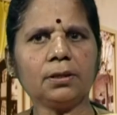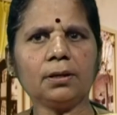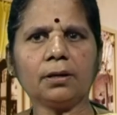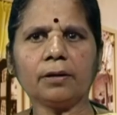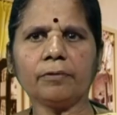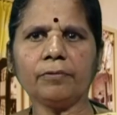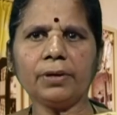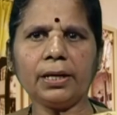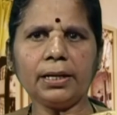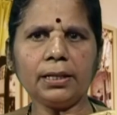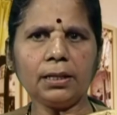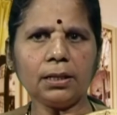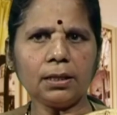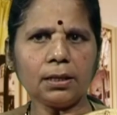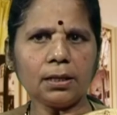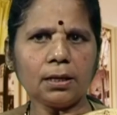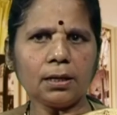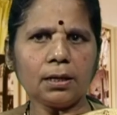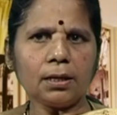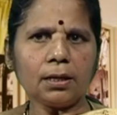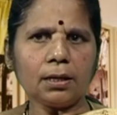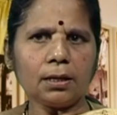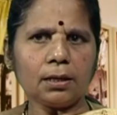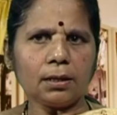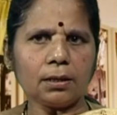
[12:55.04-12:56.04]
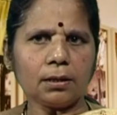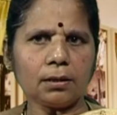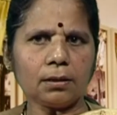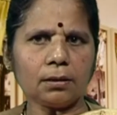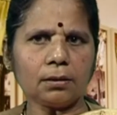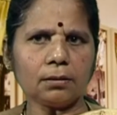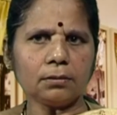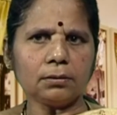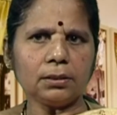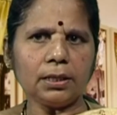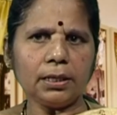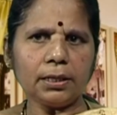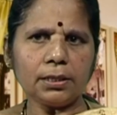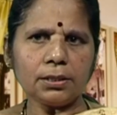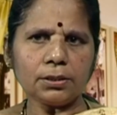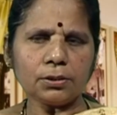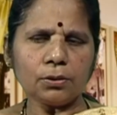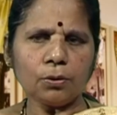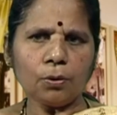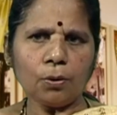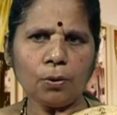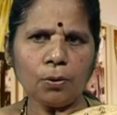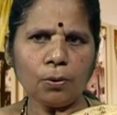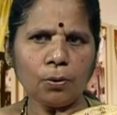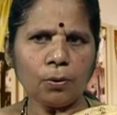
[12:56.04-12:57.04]
when there is
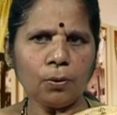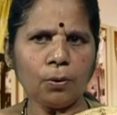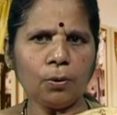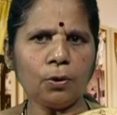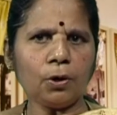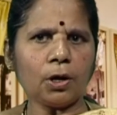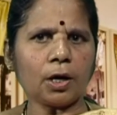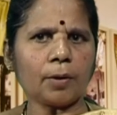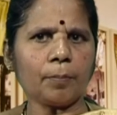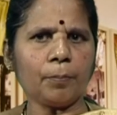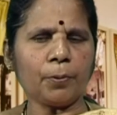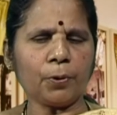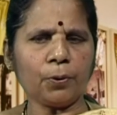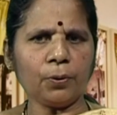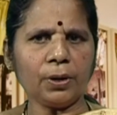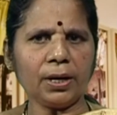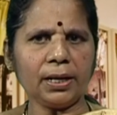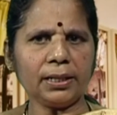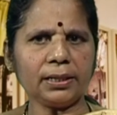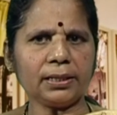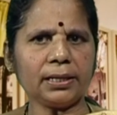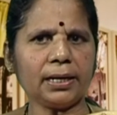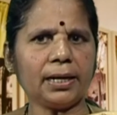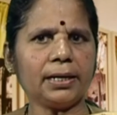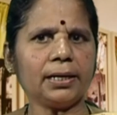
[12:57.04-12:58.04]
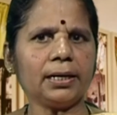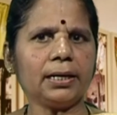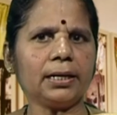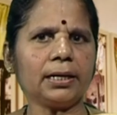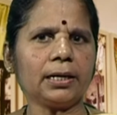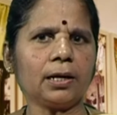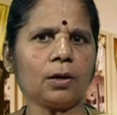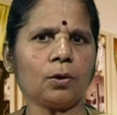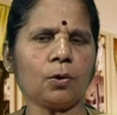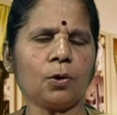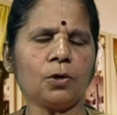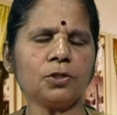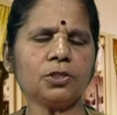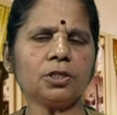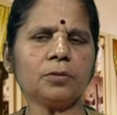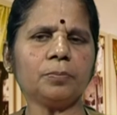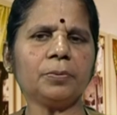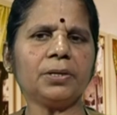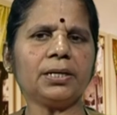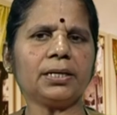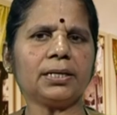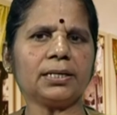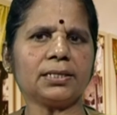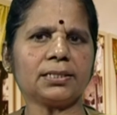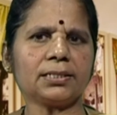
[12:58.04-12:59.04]
no hole or broken thread, it can also
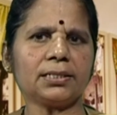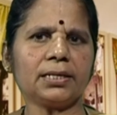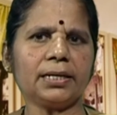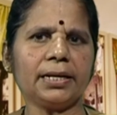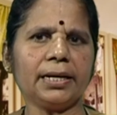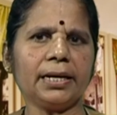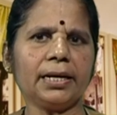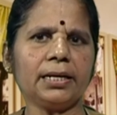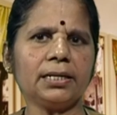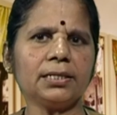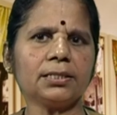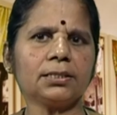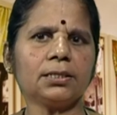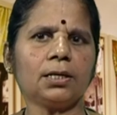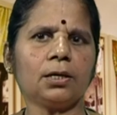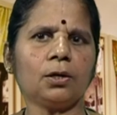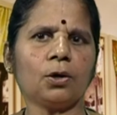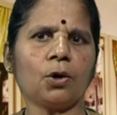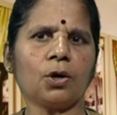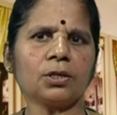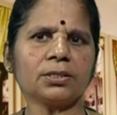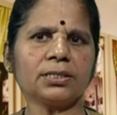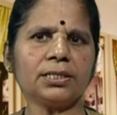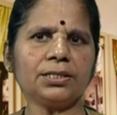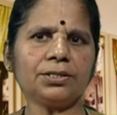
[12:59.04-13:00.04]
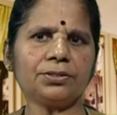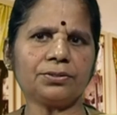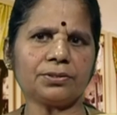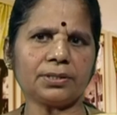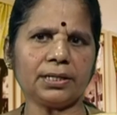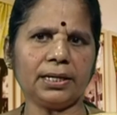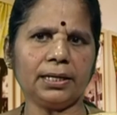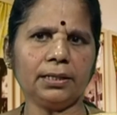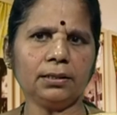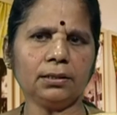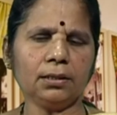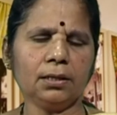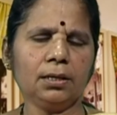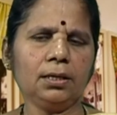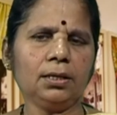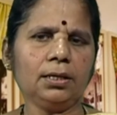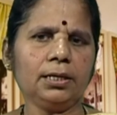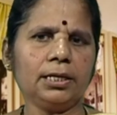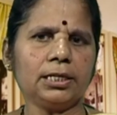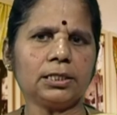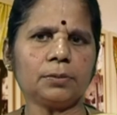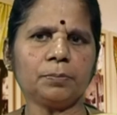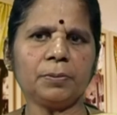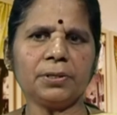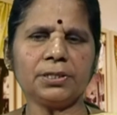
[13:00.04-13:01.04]
be tested against the loss in strength,
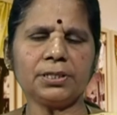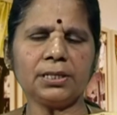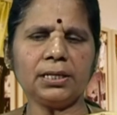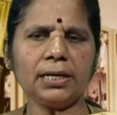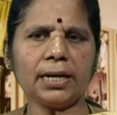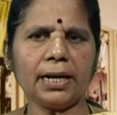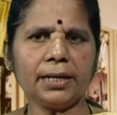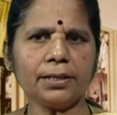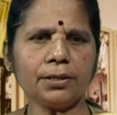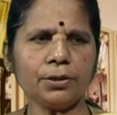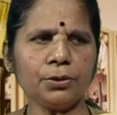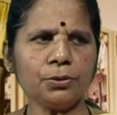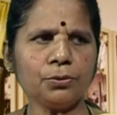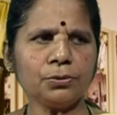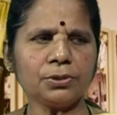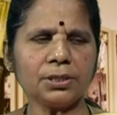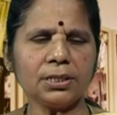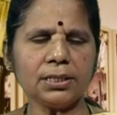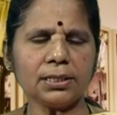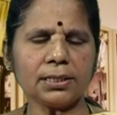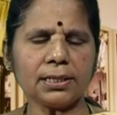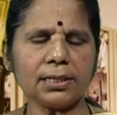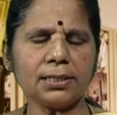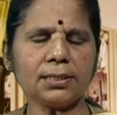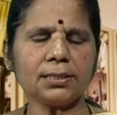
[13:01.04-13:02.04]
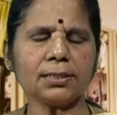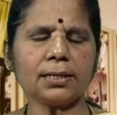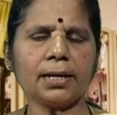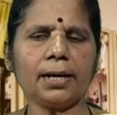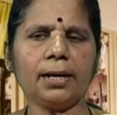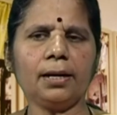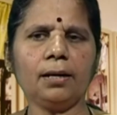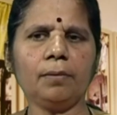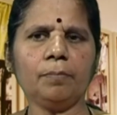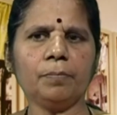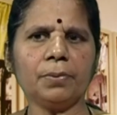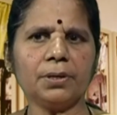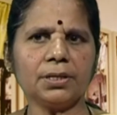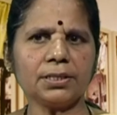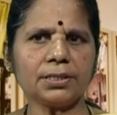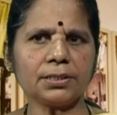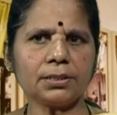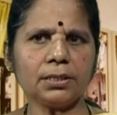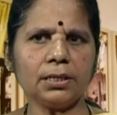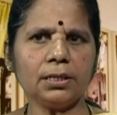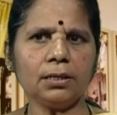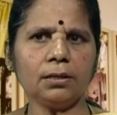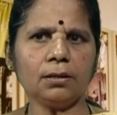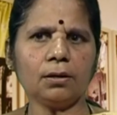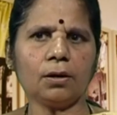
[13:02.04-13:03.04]
especially either using tensile,
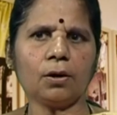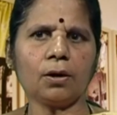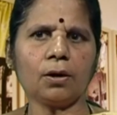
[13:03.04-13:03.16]
bursting or